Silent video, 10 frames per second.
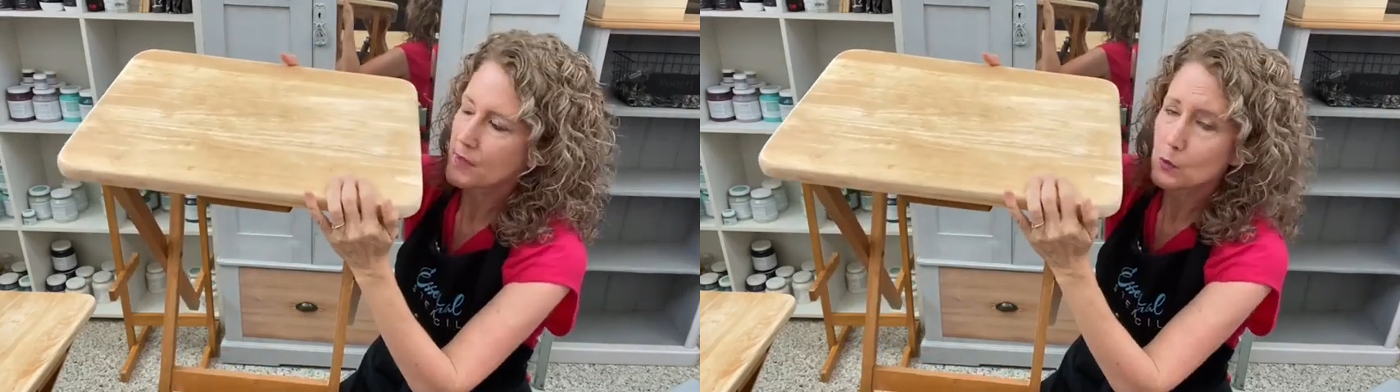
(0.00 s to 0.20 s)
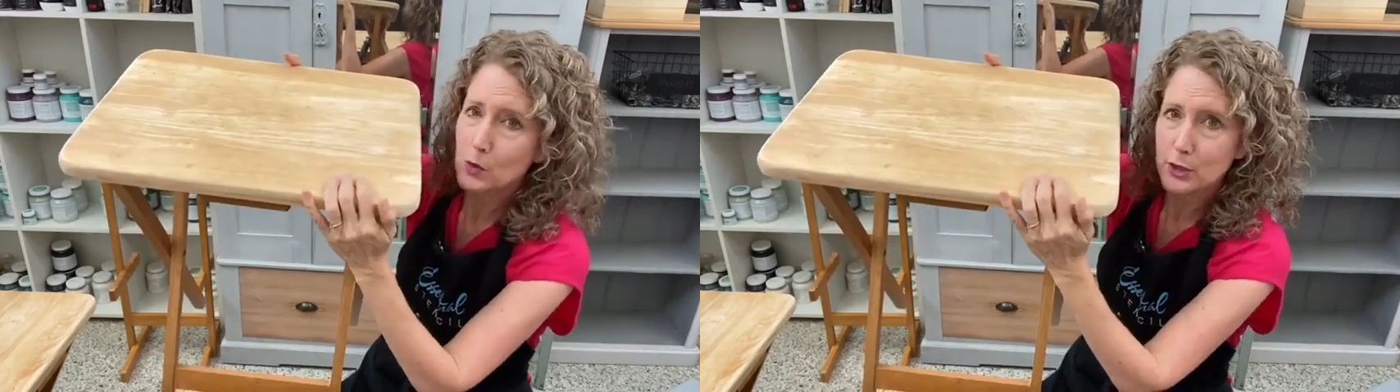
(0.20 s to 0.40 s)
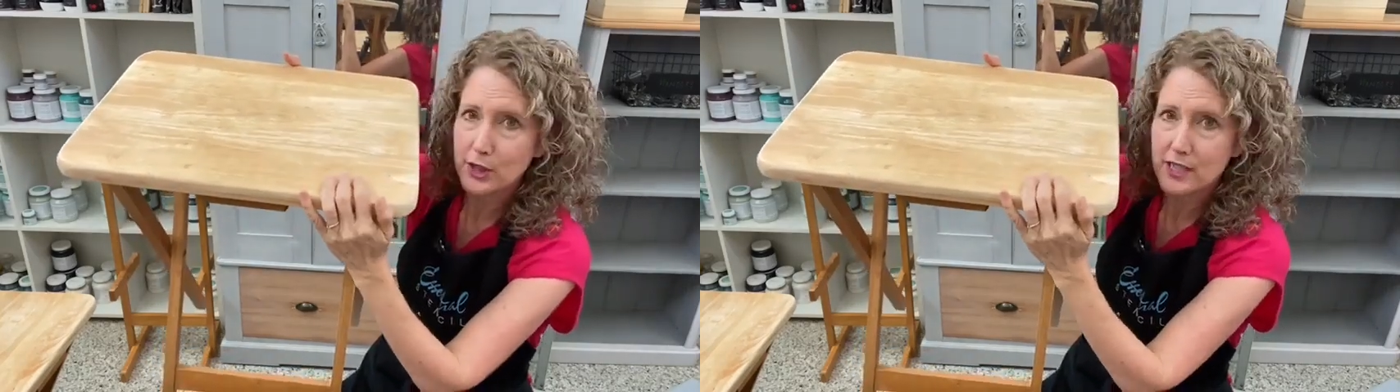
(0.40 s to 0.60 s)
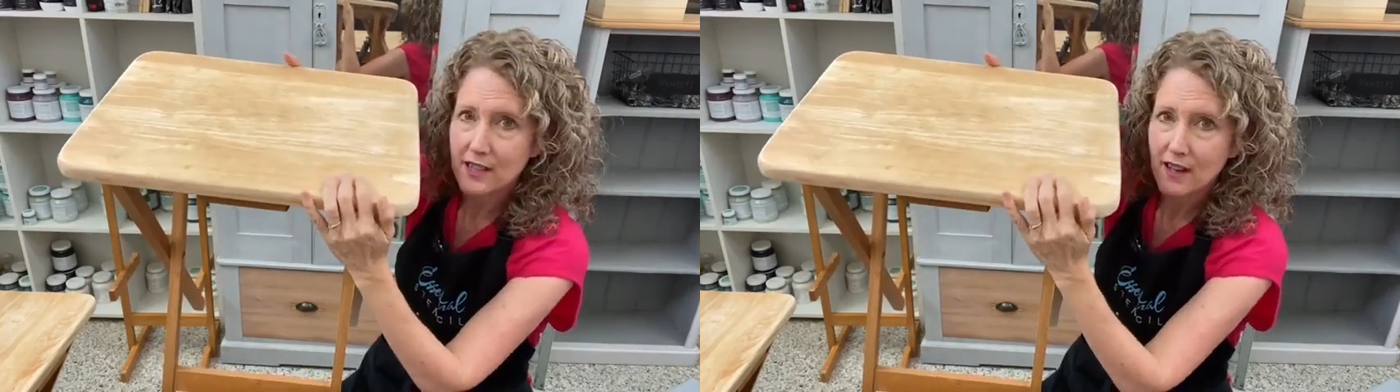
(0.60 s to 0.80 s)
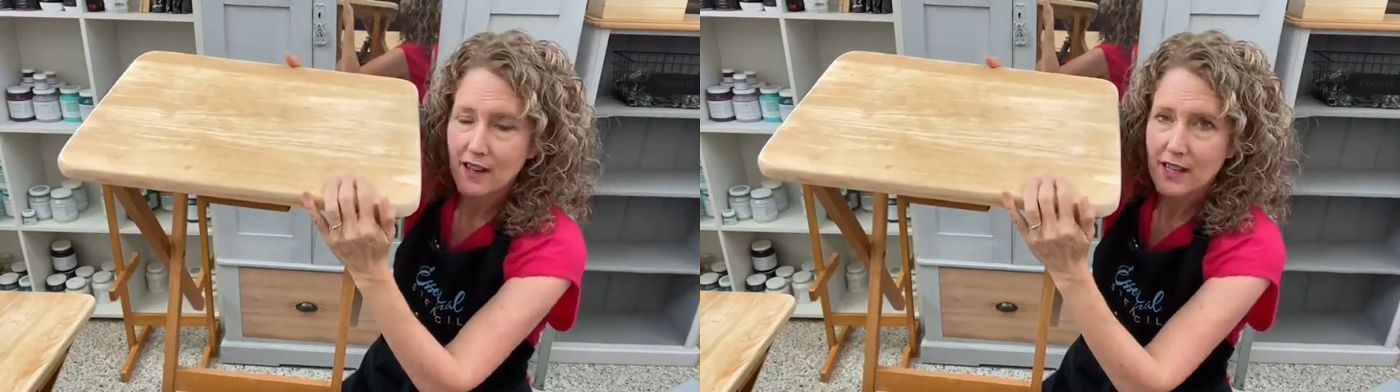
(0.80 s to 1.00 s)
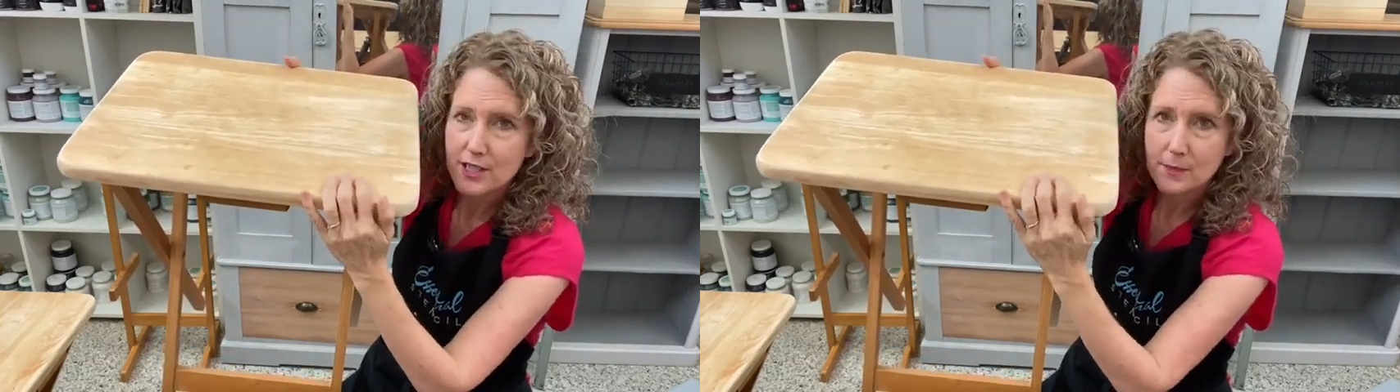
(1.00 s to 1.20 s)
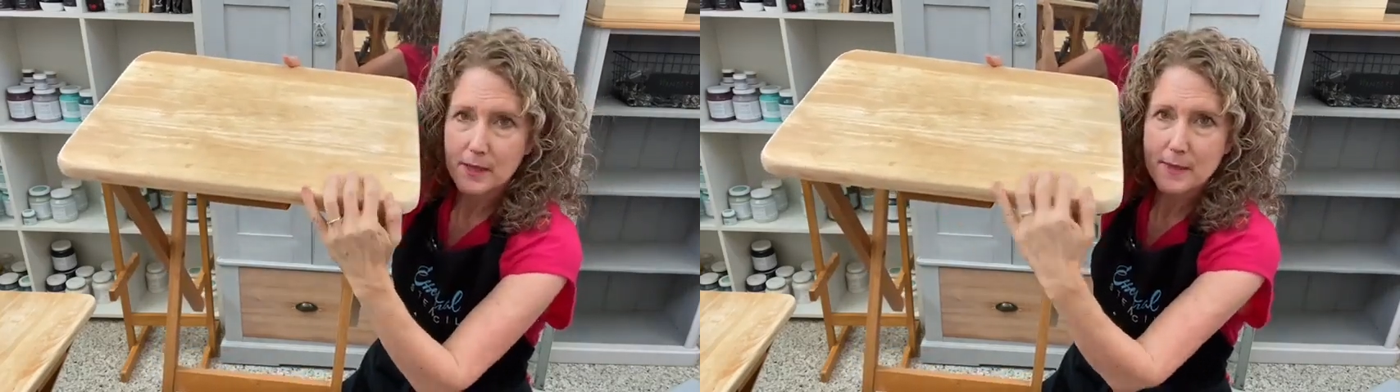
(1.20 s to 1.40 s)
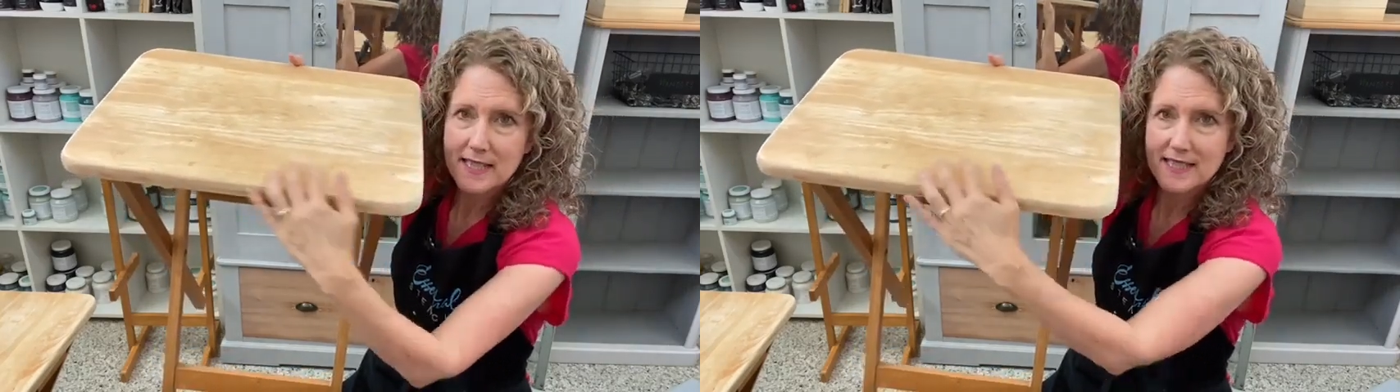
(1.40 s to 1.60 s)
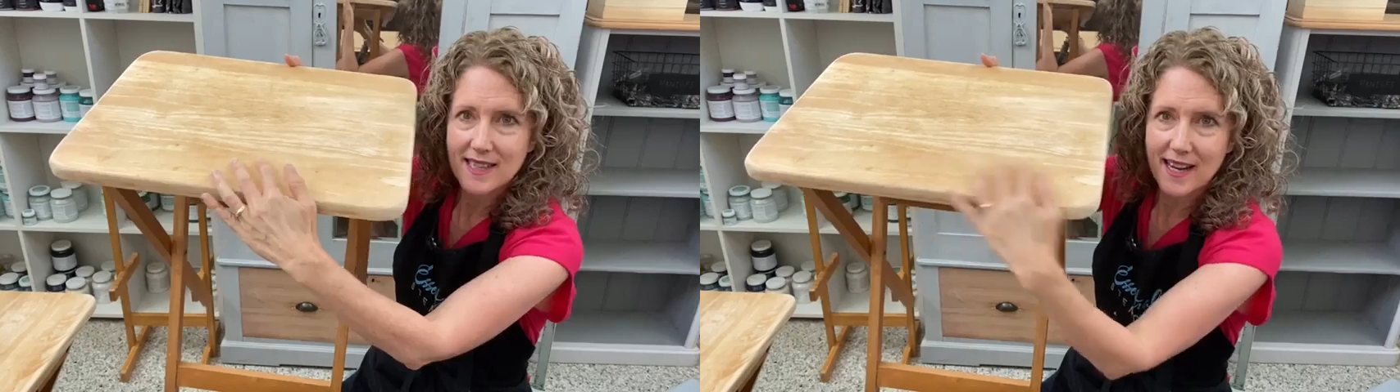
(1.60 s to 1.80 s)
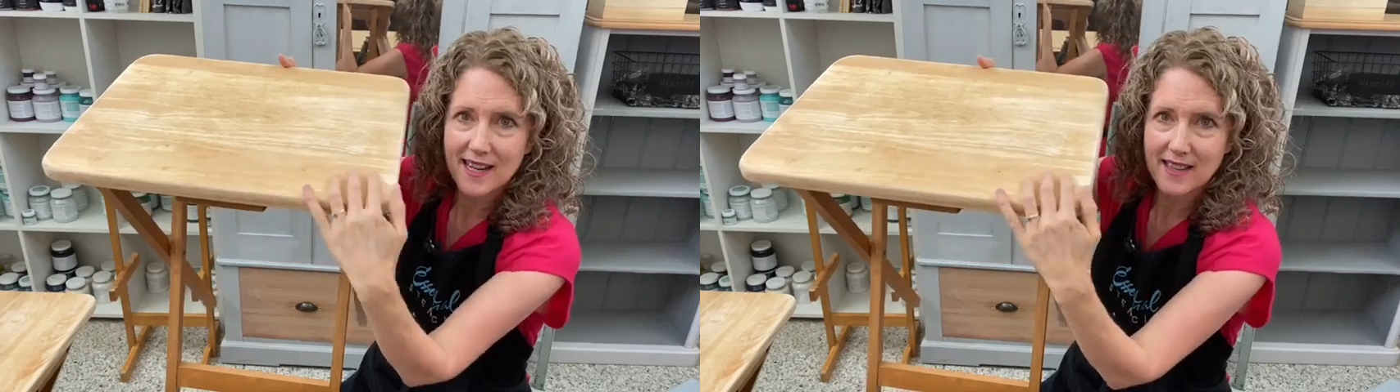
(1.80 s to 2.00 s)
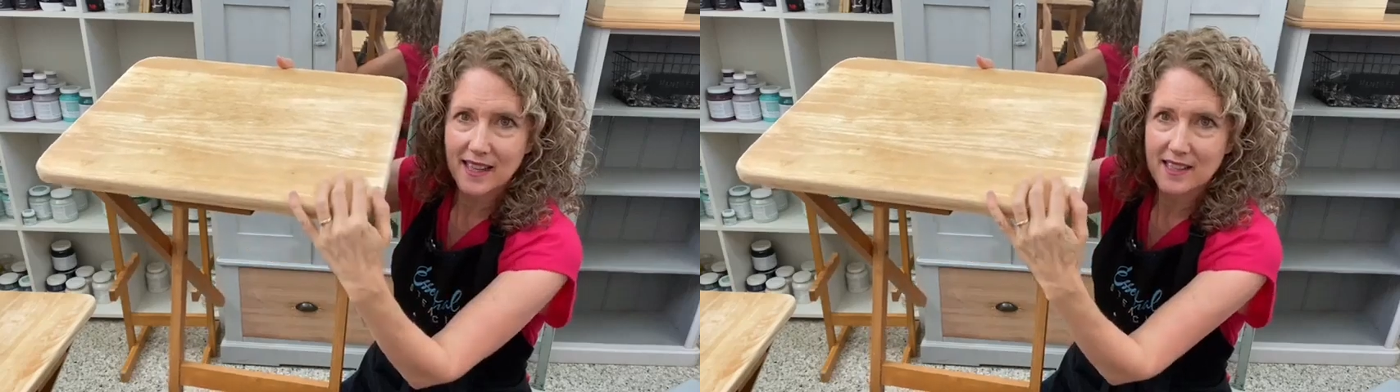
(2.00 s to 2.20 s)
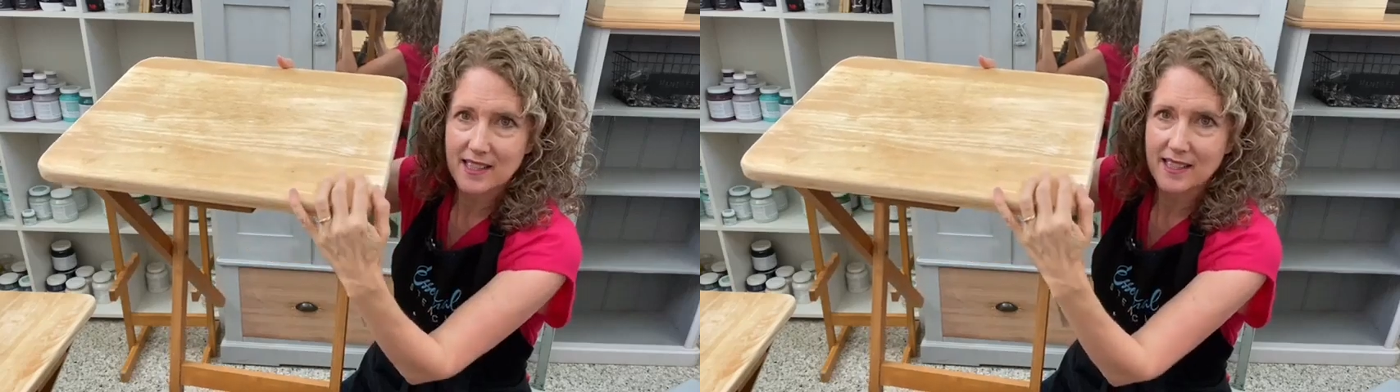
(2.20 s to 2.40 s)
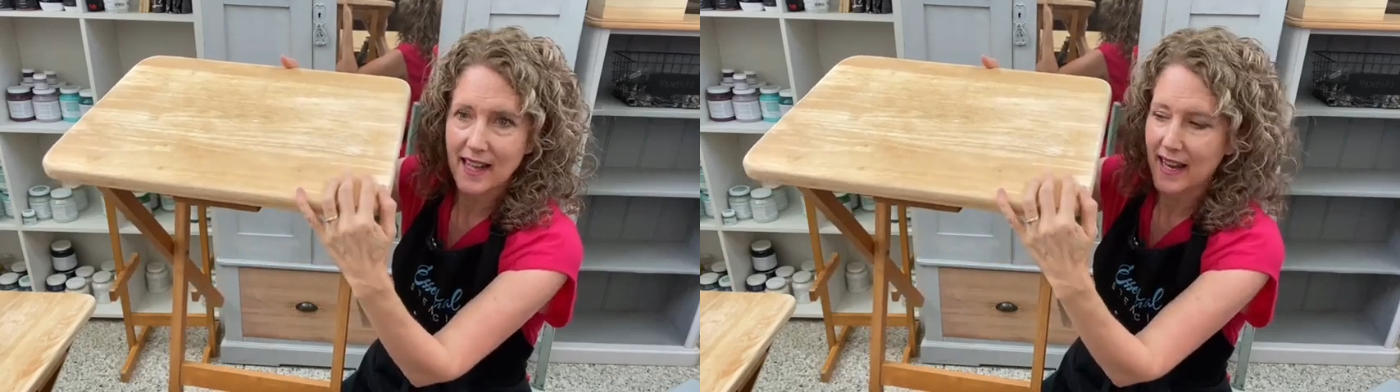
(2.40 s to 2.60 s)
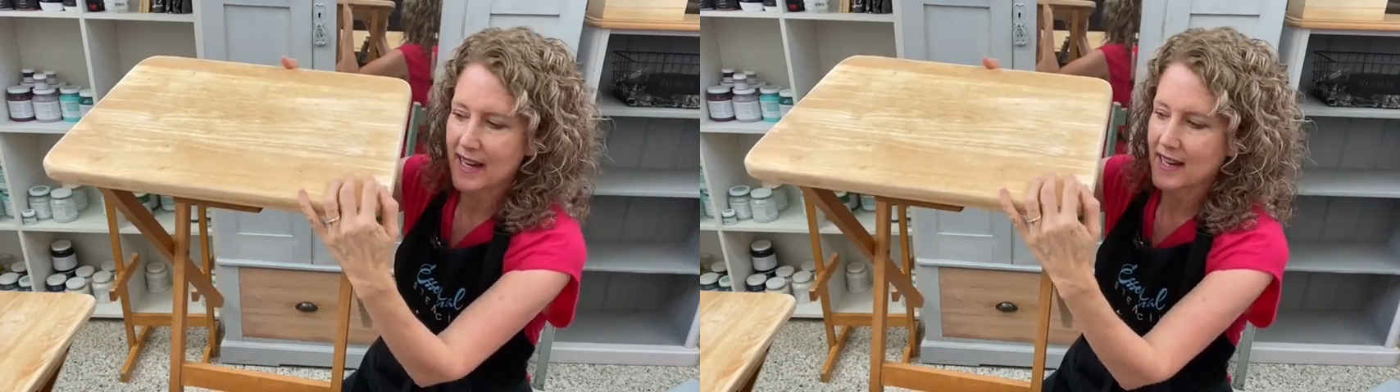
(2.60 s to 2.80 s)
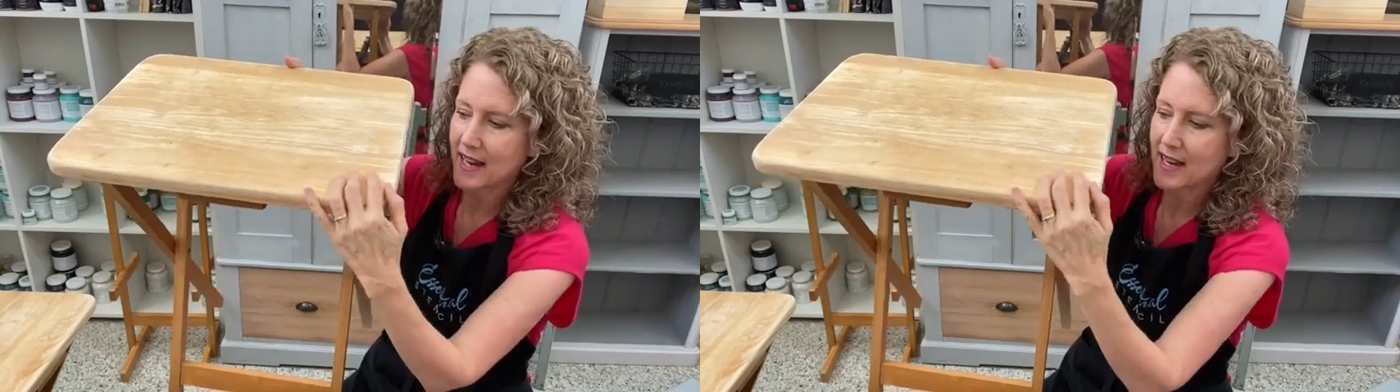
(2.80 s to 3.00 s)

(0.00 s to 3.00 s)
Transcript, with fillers: wood. So I'm going to be staining that today